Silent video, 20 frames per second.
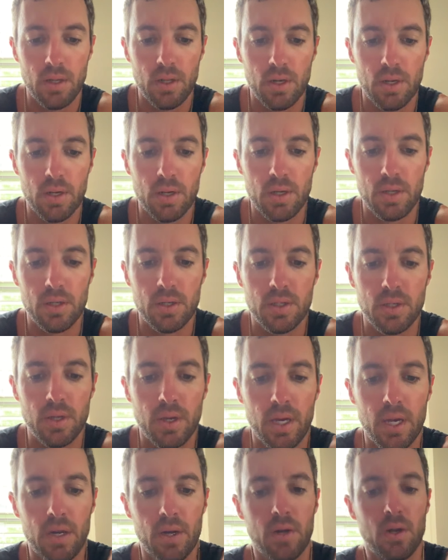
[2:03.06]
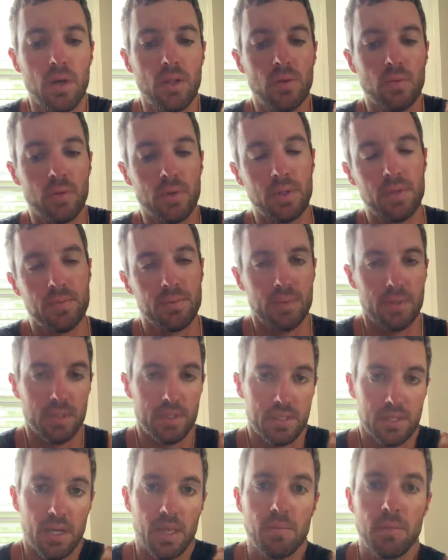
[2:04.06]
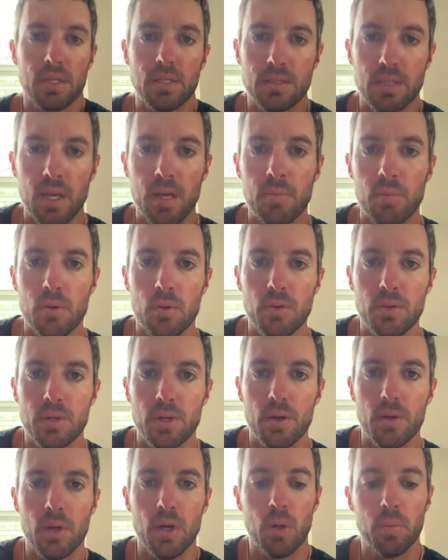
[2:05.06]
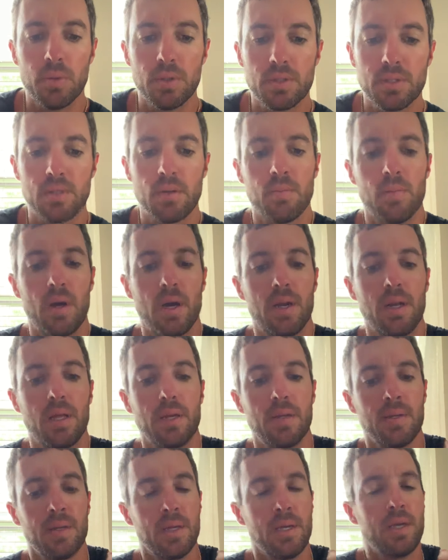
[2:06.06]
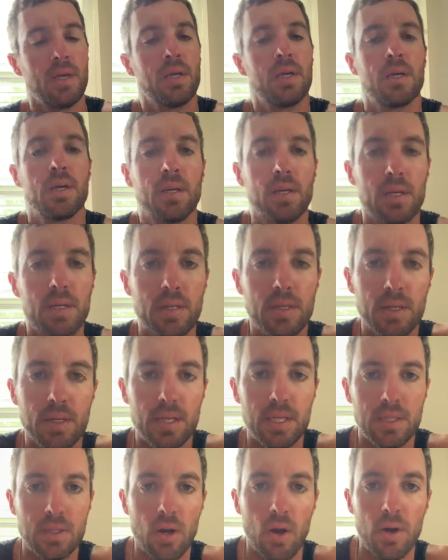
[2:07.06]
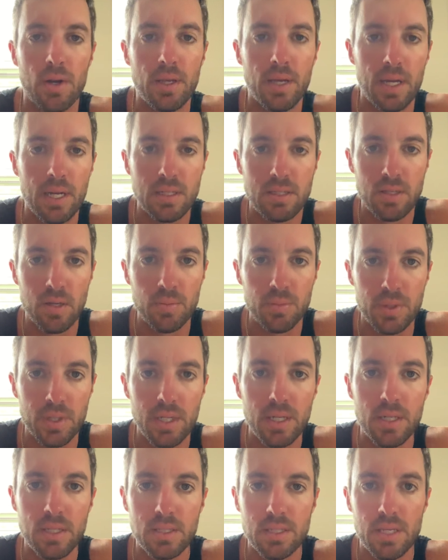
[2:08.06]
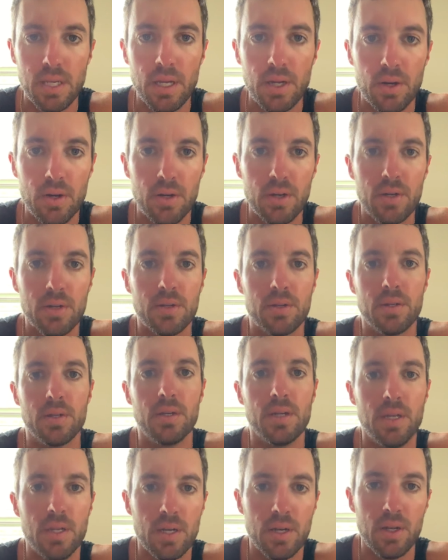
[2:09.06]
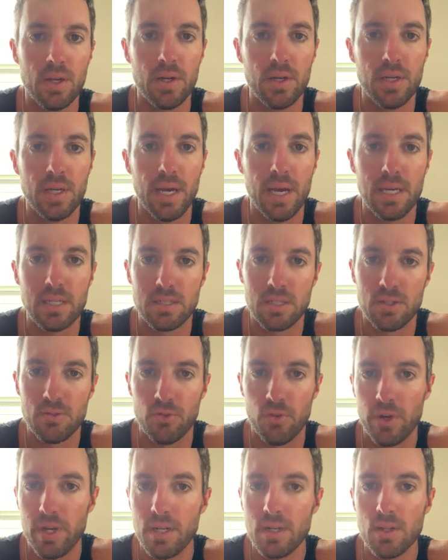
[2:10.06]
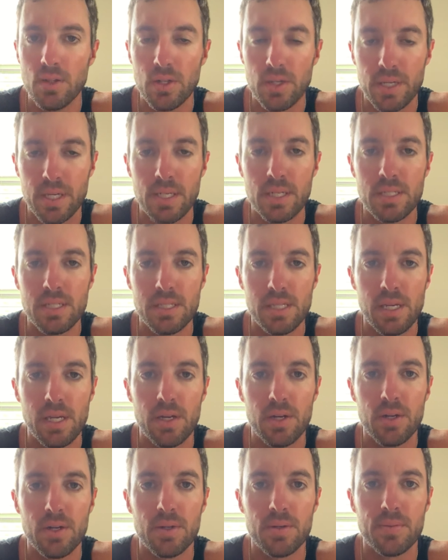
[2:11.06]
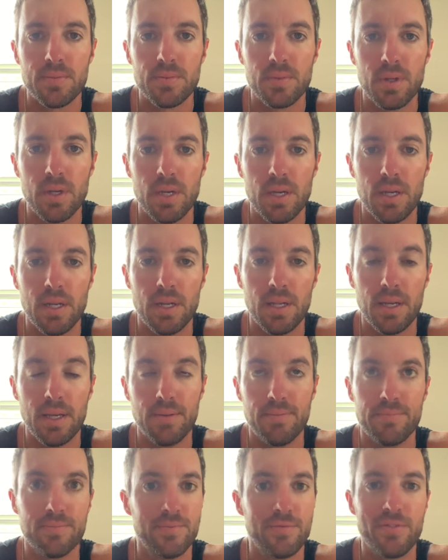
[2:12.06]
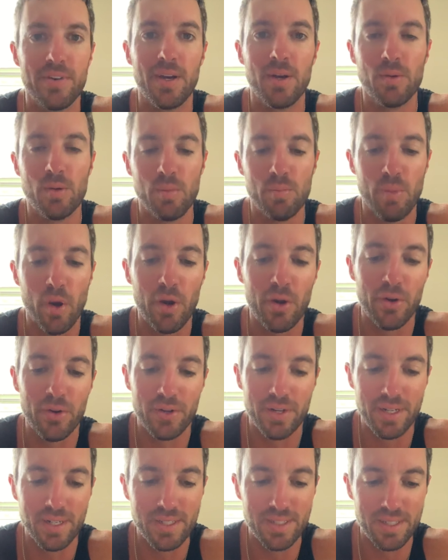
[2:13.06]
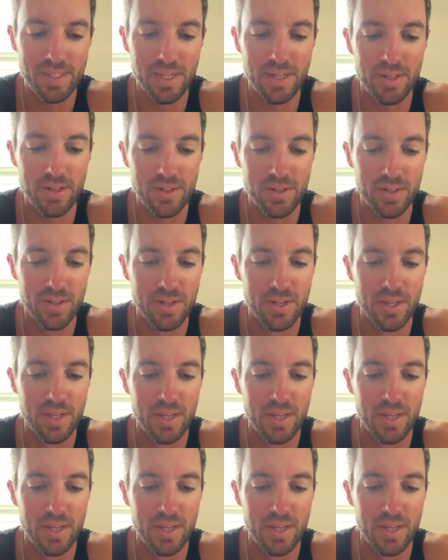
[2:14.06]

you had another one, the same example, helping somebody. He thought he had something in his ear, and he asked his friend to look in his ear, and he found a bird in his ear.